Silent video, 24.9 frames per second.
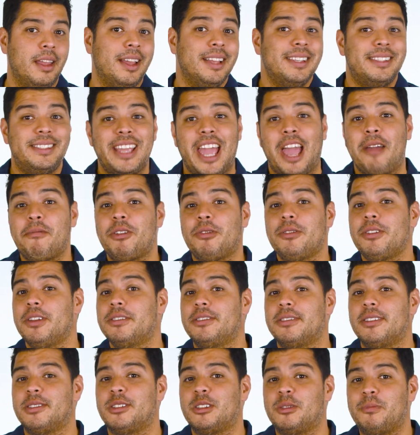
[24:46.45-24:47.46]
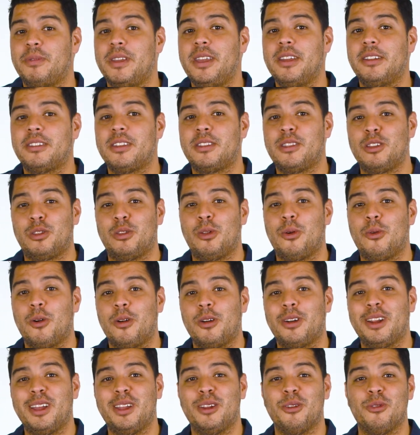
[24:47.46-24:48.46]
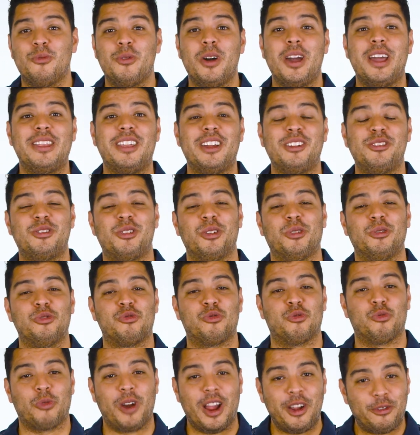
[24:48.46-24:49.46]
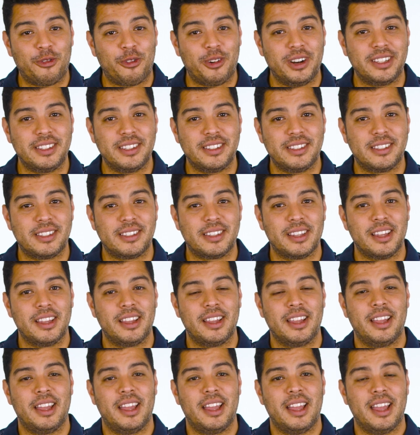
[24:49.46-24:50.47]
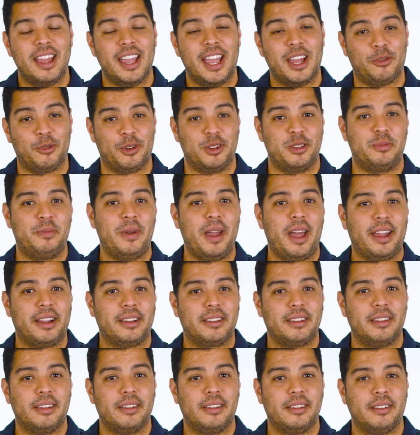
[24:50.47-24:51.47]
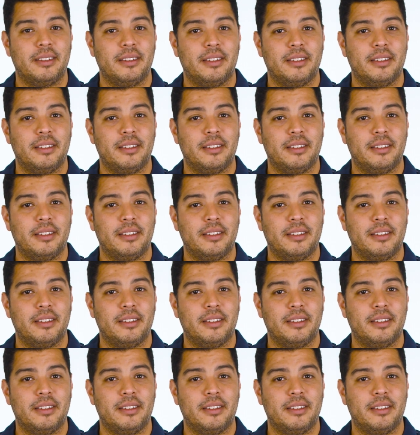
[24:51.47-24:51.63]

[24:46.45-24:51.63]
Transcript: Samuel is to speak to the Lord in a way that shows reverence and respect.